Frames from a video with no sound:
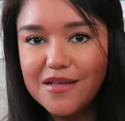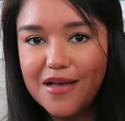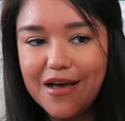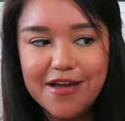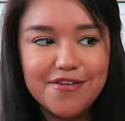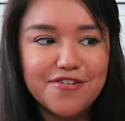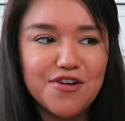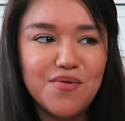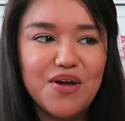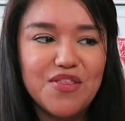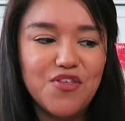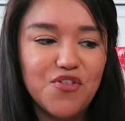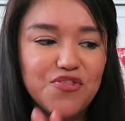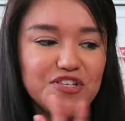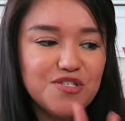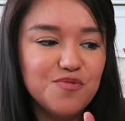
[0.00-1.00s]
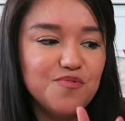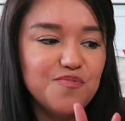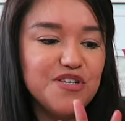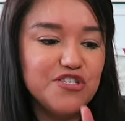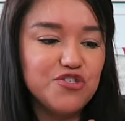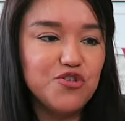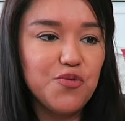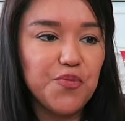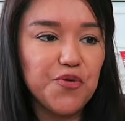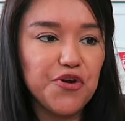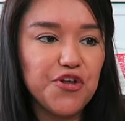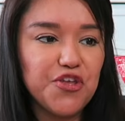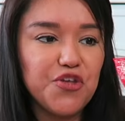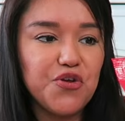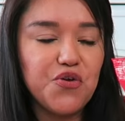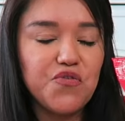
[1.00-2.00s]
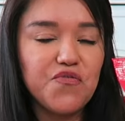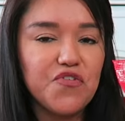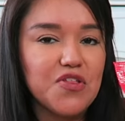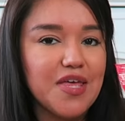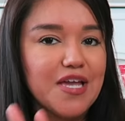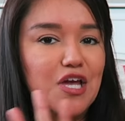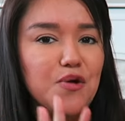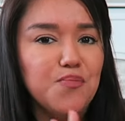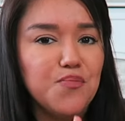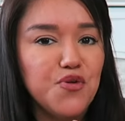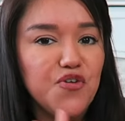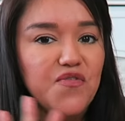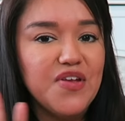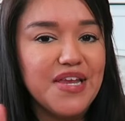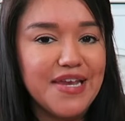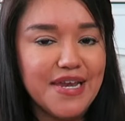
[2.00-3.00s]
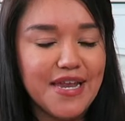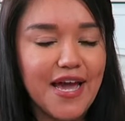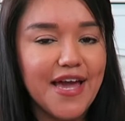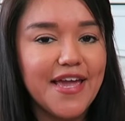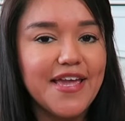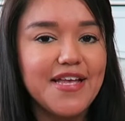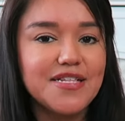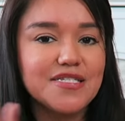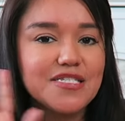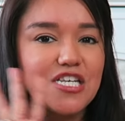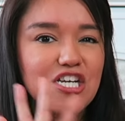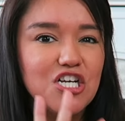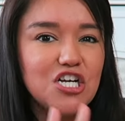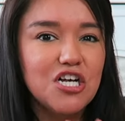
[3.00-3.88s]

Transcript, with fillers: I don't know. I thought this would be super cute for like a movie night